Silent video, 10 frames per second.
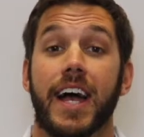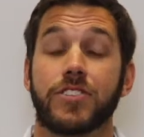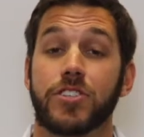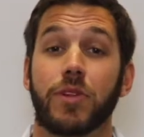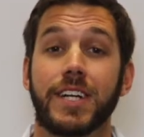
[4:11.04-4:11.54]

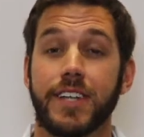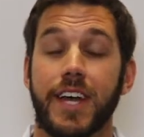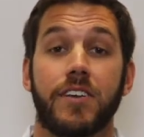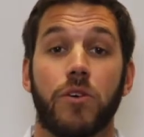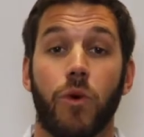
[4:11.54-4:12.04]
And so let's
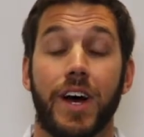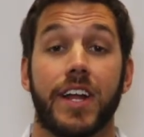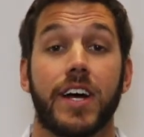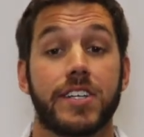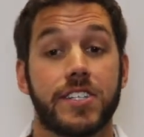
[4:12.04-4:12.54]
get into
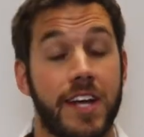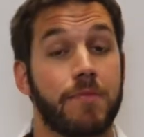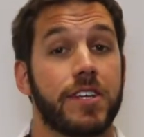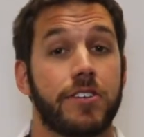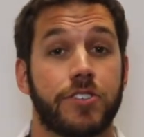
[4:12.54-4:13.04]
what
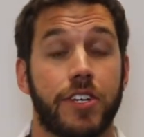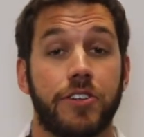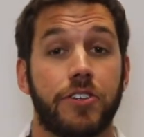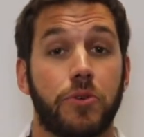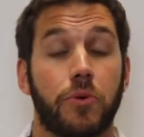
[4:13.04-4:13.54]
stem cells
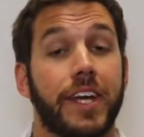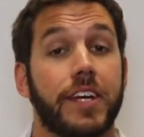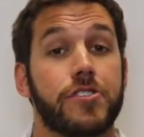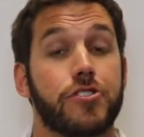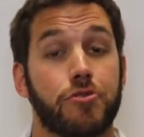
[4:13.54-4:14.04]
can do
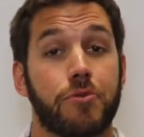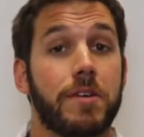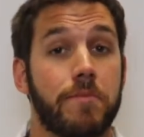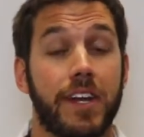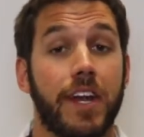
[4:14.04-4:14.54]
in
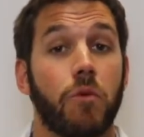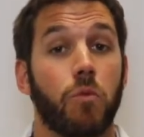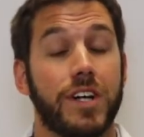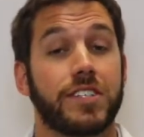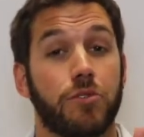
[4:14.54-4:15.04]
treatment
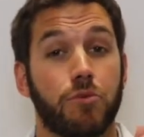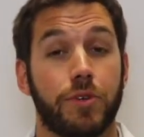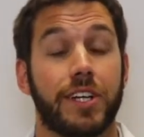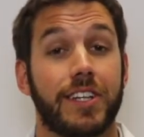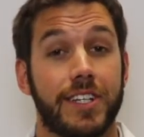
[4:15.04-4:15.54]
and what to
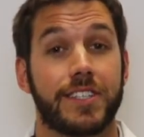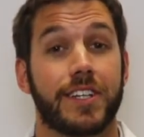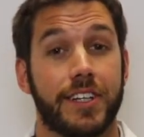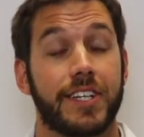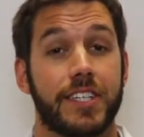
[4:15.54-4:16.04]

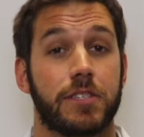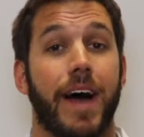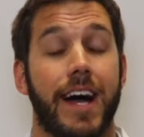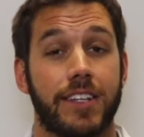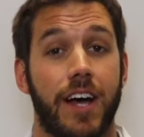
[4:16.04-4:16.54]
realistically
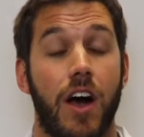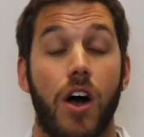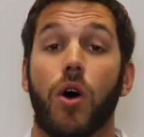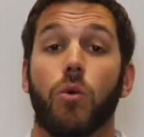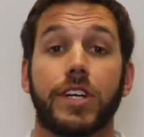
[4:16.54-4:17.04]
expect.
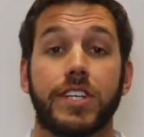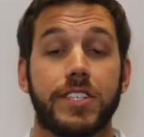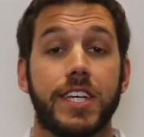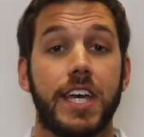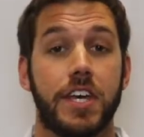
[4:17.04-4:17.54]
Well, you
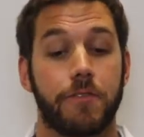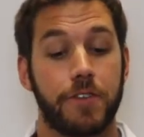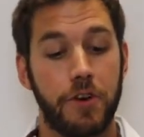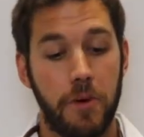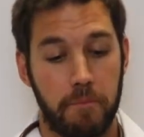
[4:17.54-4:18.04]
see, if
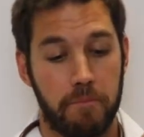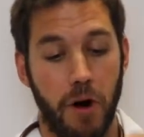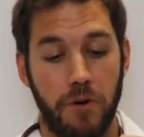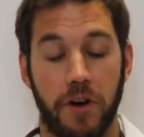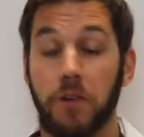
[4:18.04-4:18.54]
you're
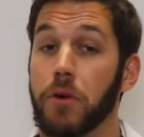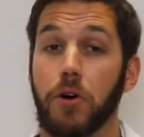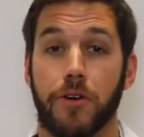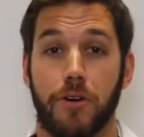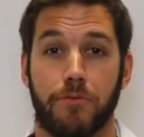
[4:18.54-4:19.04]

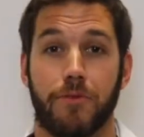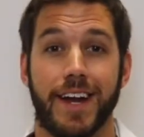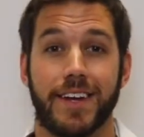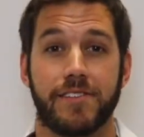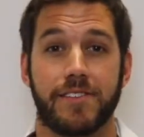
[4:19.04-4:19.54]
bone-on-bone
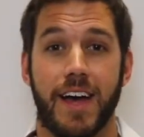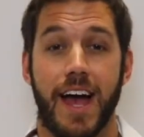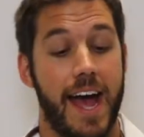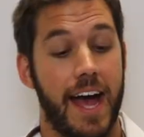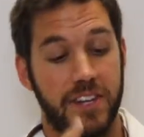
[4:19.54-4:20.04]
arthritis,
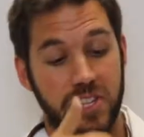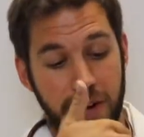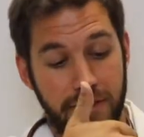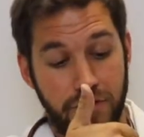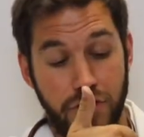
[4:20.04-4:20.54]
and you
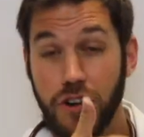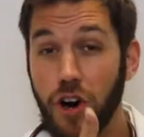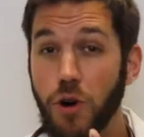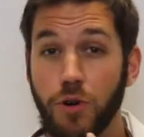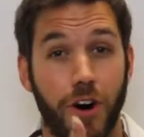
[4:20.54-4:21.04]
have
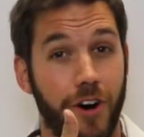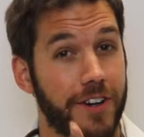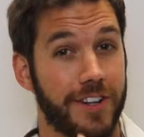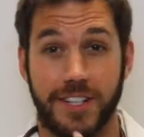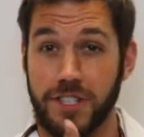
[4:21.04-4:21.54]
no
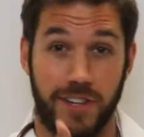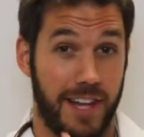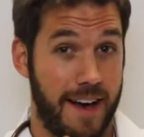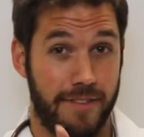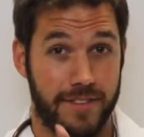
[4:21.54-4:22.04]
cartilage
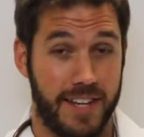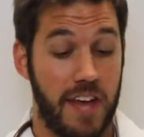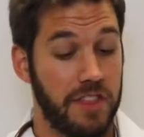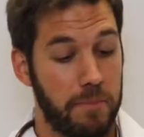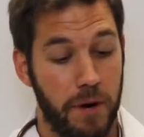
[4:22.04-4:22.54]
left
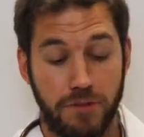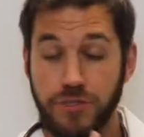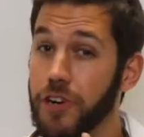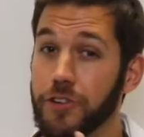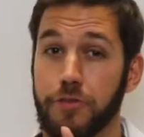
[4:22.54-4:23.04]
and the
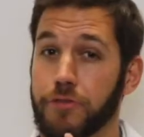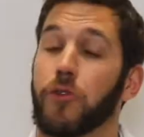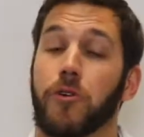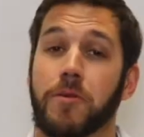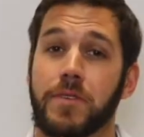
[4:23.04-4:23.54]
bone's all
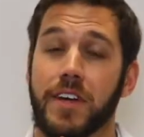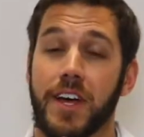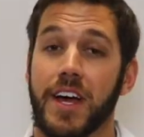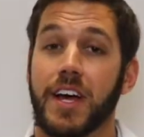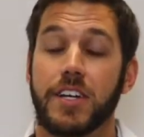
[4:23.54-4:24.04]
deformed,
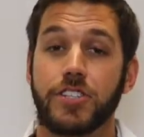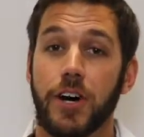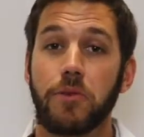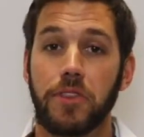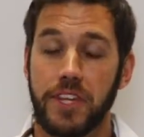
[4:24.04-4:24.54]

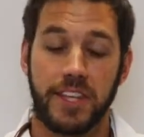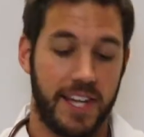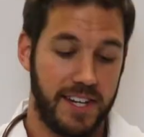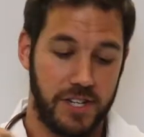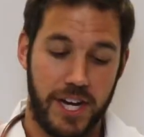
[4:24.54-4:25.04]
don't think
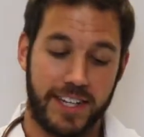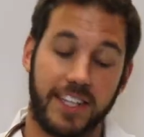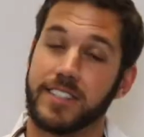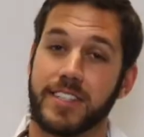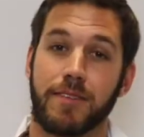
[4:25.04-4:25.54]
that
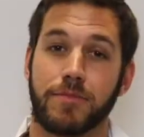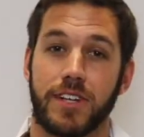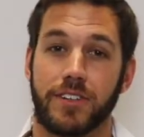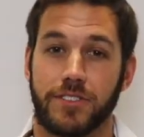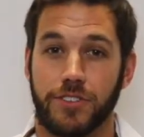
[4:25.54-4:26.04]
injecting stem
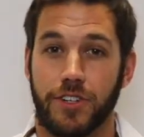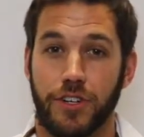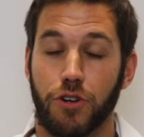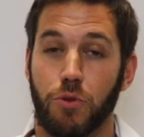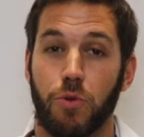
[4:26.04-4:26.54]
cells is going
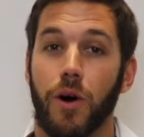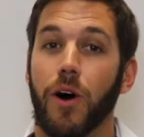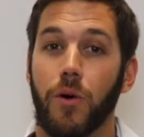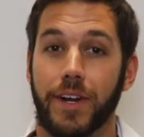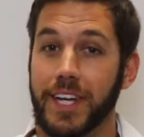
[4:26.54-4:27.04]
to
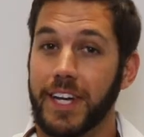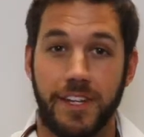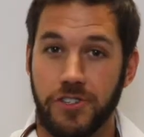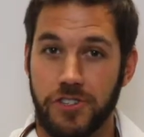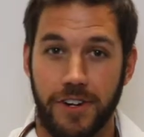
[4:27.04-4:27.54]
grow an
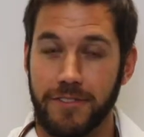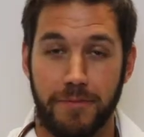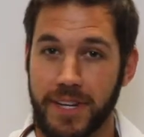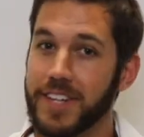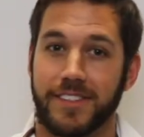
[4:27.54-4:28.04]
inch of
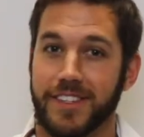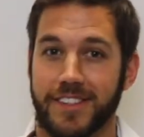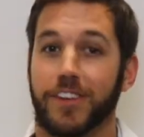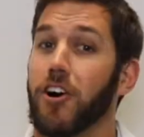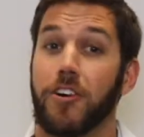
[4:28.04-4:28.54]

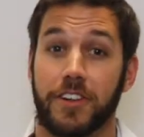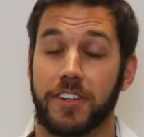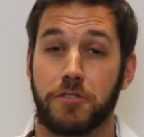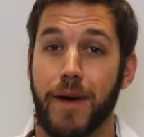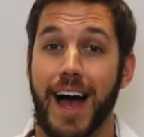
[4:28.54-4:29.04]
meniscus and
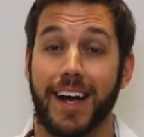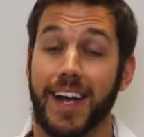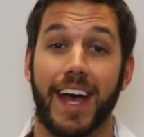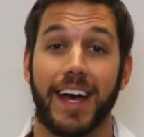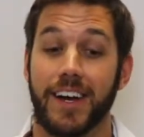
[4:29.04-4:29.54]
cartilage
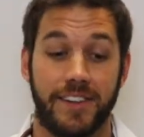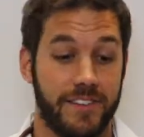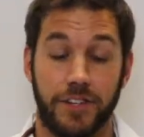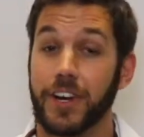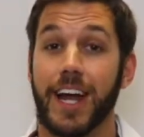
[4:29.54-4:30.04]
back
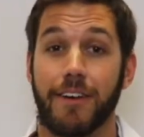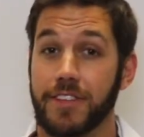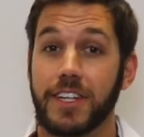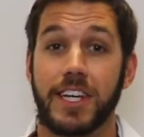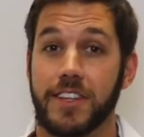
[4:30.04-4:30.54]
and you're going to have
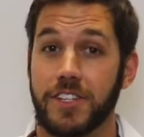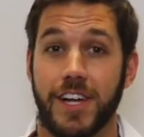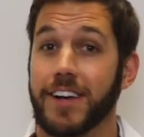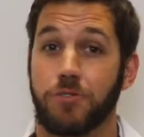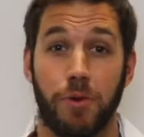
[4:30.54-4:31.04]
the knee that
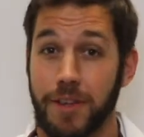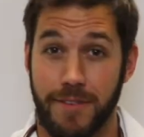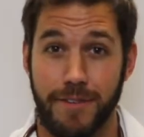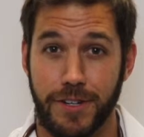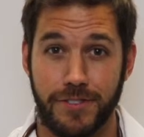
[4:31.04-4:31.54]
you had
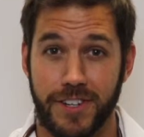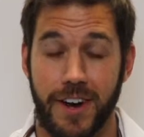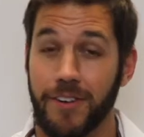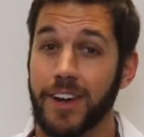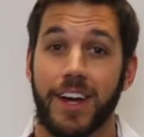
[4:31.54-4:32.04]
25 years
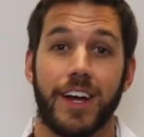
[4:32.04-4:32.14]
ago.